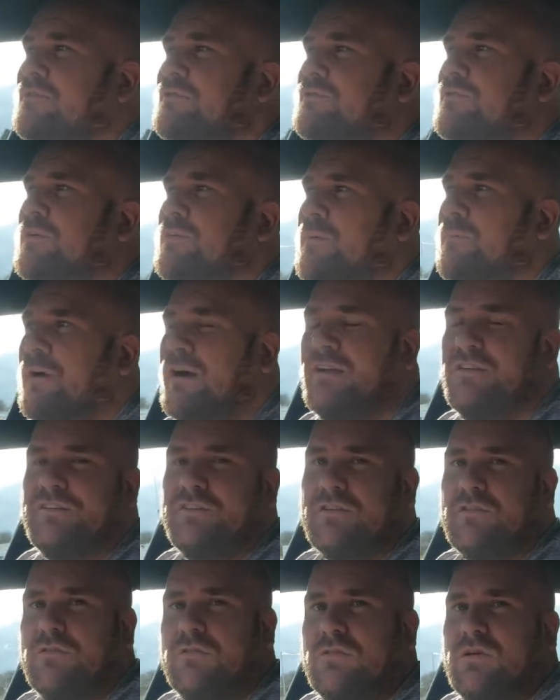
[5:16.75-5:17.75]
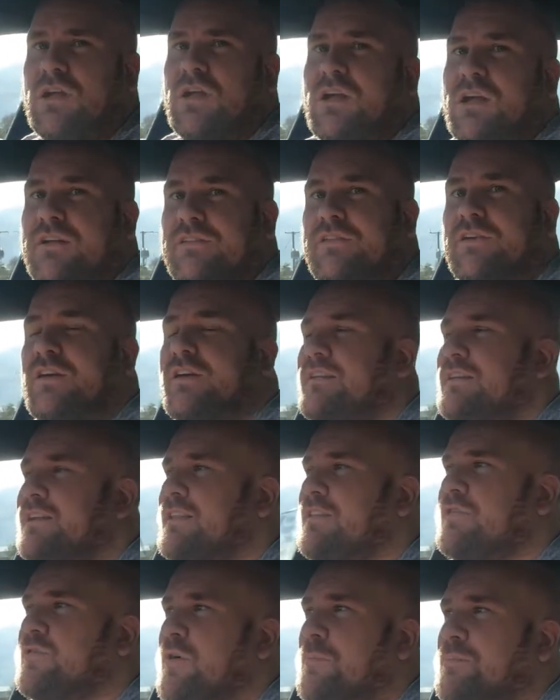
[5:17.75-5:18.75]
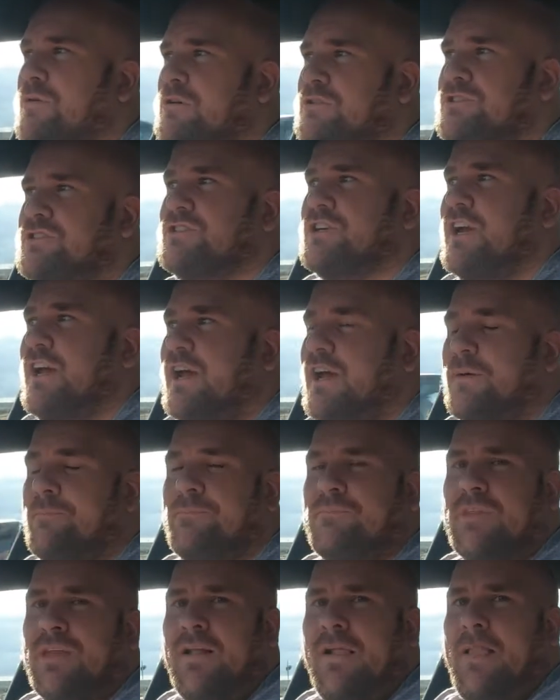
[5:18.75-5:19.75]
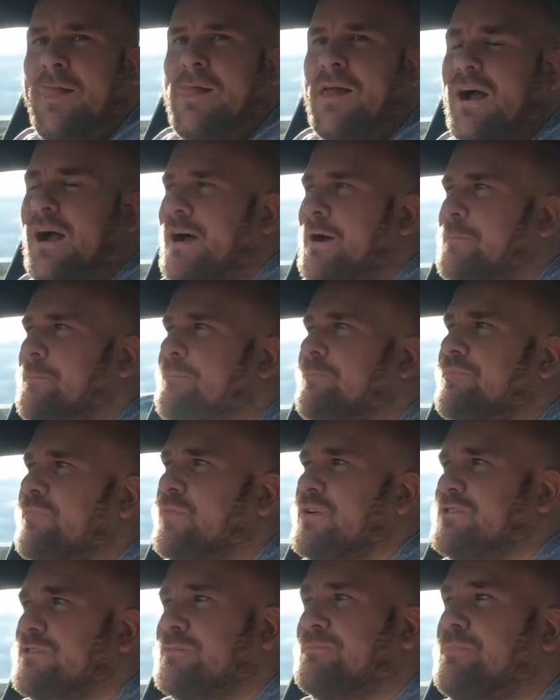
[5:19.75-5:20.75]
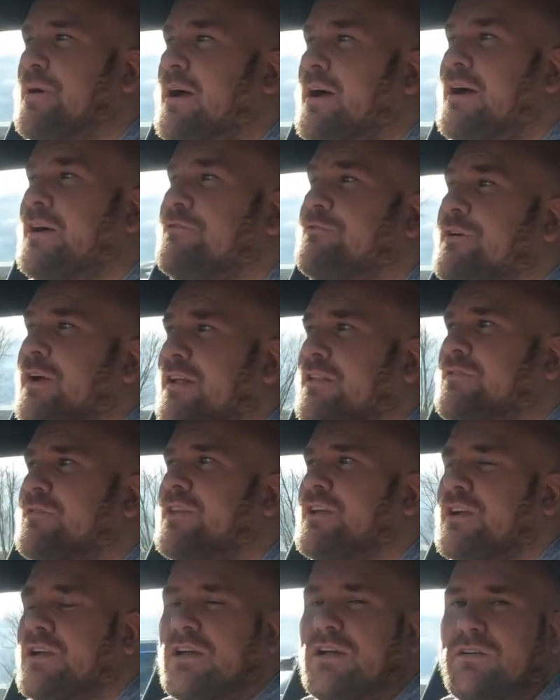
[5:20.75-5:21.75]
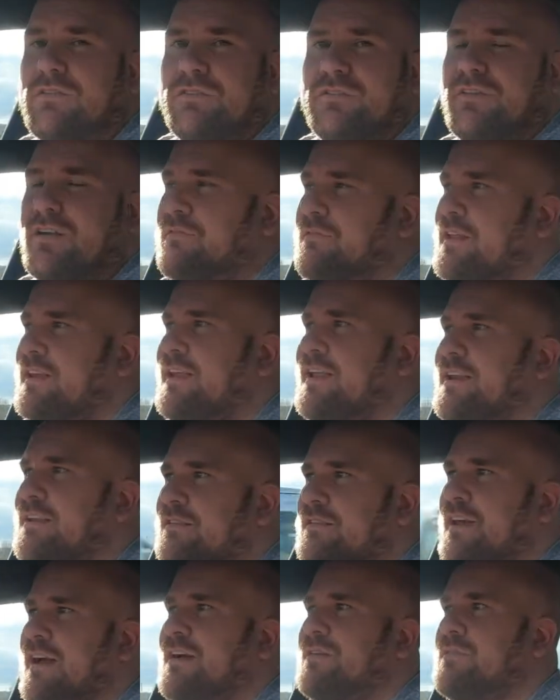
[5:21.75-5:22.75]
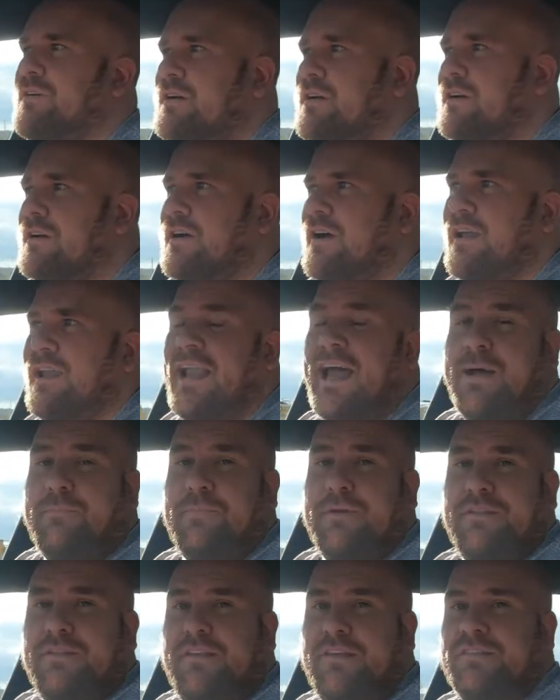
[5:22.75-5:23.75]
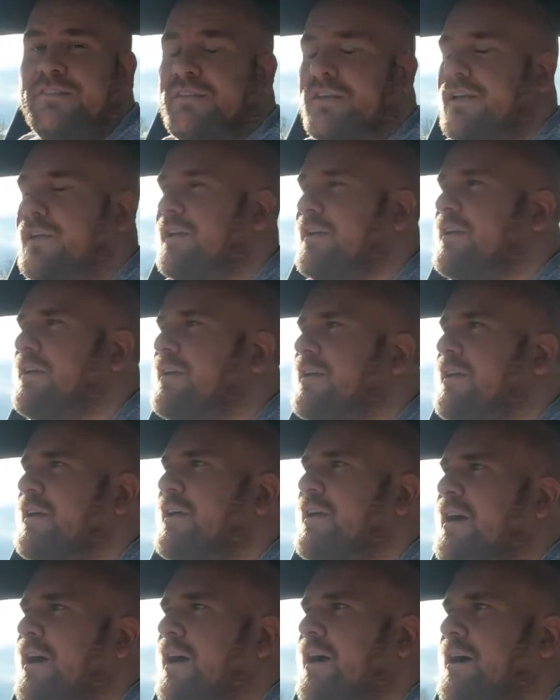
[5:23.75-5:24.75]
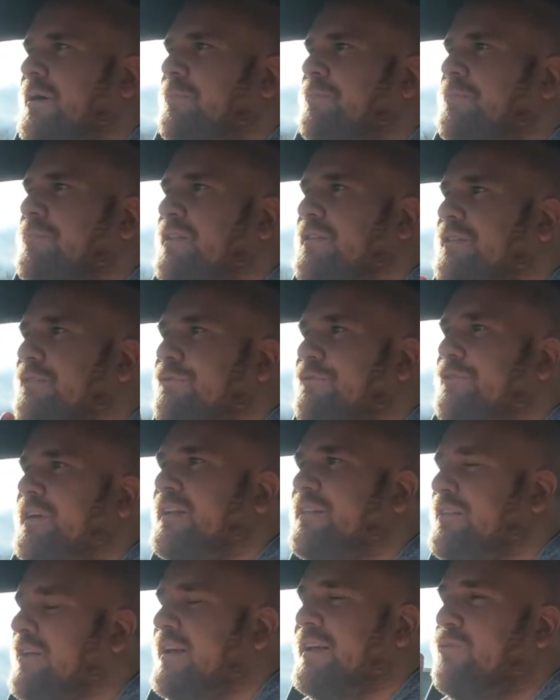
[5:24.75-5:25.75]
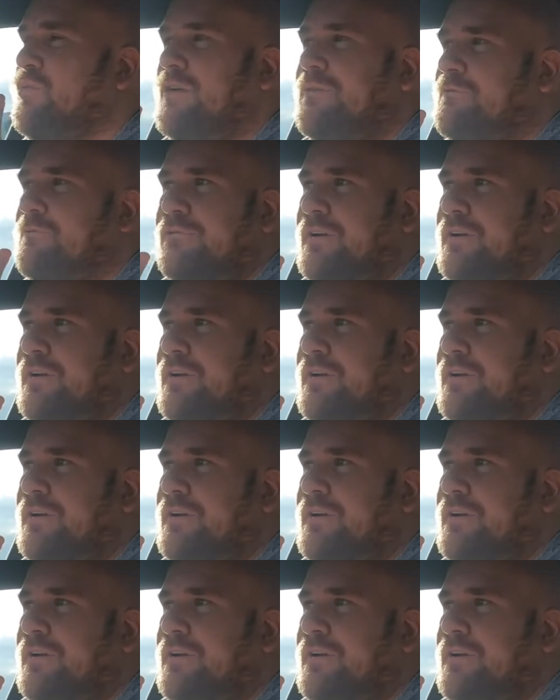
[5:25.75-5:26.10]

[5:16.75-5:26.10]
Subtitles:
from a bicycle turned into a pushchair, which was perfect for the girls if they needed to have a nap at Disney. But to fit, it wouldn't